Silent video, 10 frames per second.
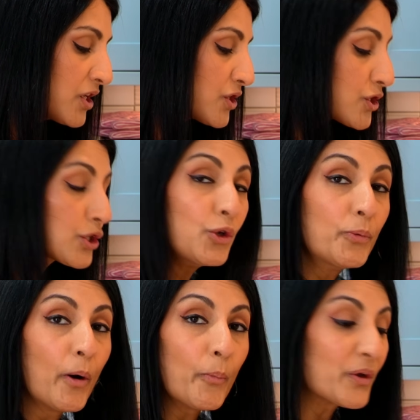
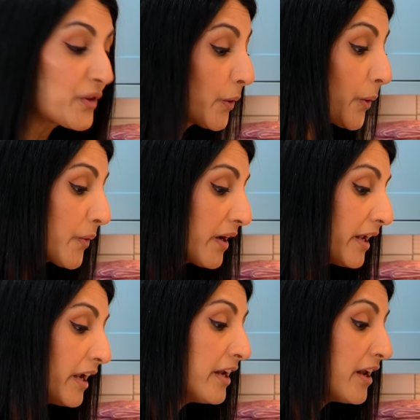scoop up with your
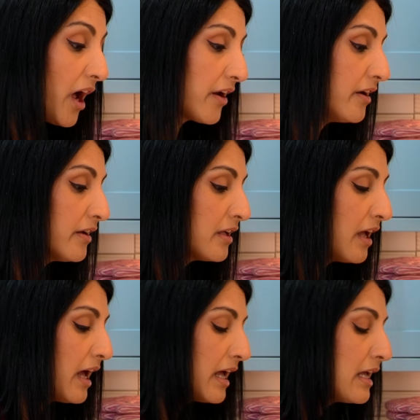naan.
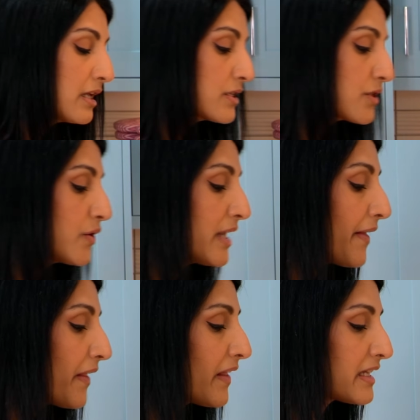So
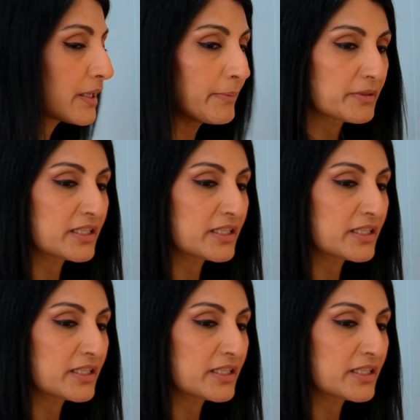now that that's come up to